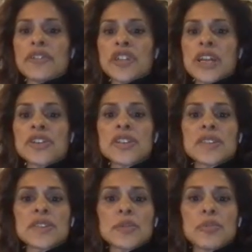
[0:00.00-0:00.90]

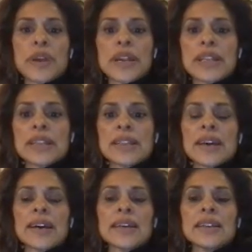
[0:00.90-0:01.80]
changes in the brain
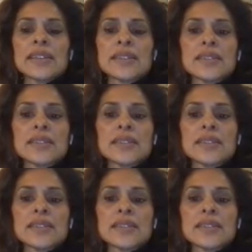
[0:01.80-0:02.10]
that